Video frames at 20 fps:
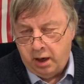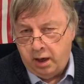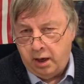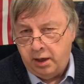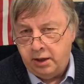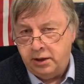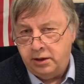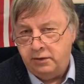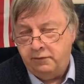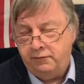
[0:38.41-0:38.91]

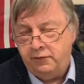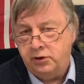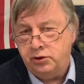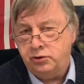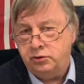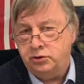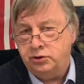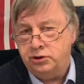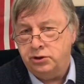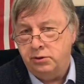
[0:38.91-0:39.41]

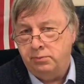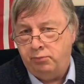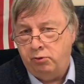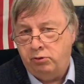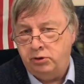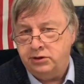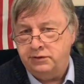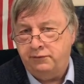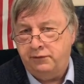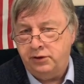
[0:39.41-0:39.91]
individuals in the
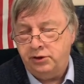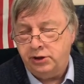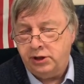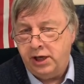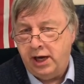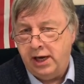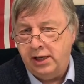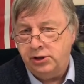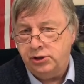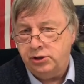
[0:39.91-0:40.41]
boards of
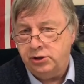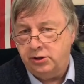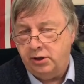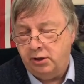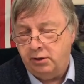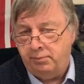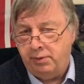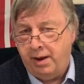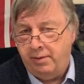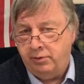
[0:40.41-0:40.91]
education and
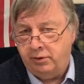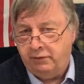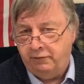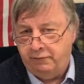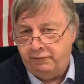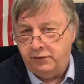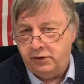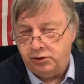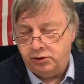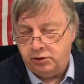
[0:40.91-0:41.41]
other public
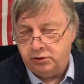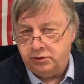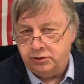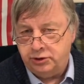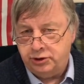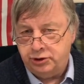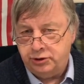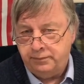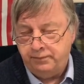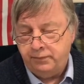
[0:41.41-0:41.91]

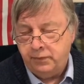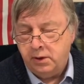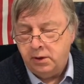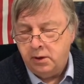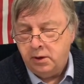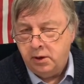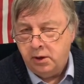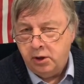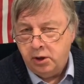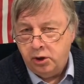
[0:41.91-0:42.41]
officials
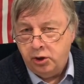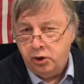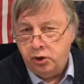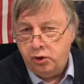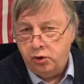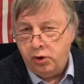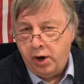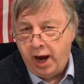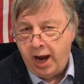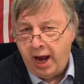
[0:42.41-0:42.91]

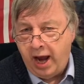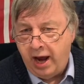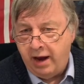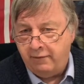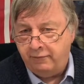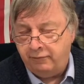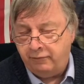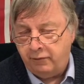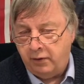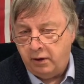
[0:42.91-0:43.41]
who
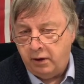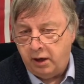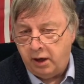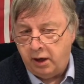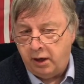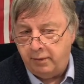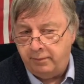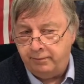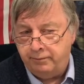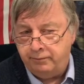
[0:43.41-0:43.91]
have
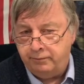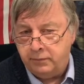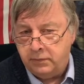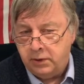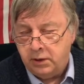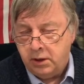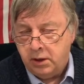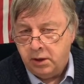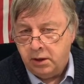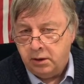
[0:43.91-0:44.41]

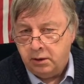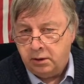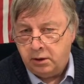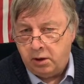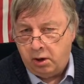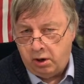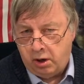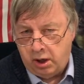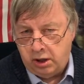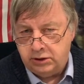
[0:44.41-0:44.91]

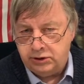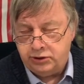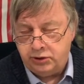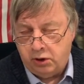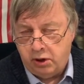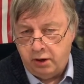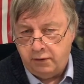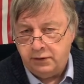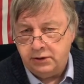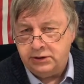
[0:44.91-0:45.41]
caused
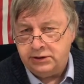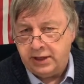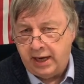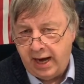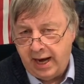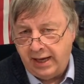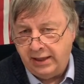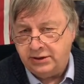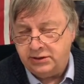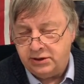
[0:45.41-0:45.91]
all this
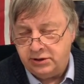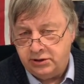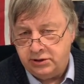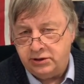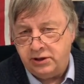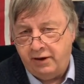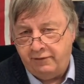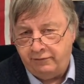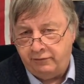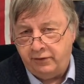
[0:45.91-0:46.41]
angst and
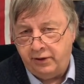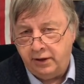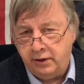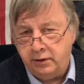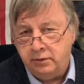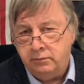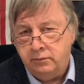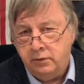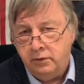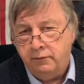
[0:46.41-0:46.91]

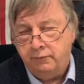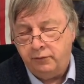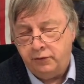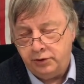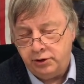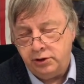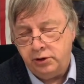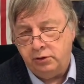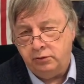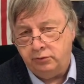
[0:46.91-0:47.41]
suffering for
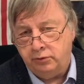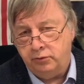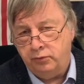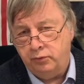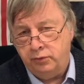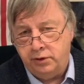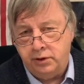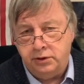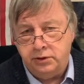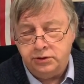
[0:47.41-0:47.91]
children
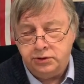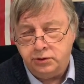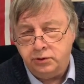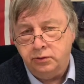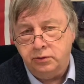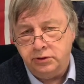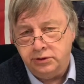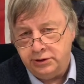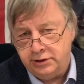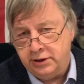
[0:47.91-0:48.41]
within the
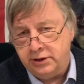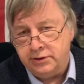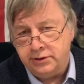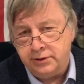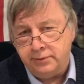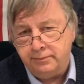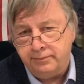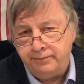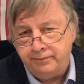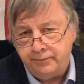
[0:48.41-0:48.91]
school
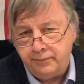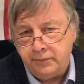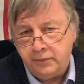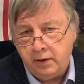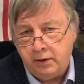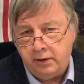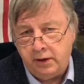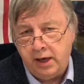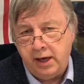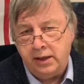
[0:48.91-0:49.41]
system,
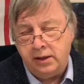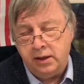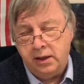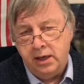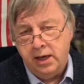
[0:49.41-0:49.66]
all right?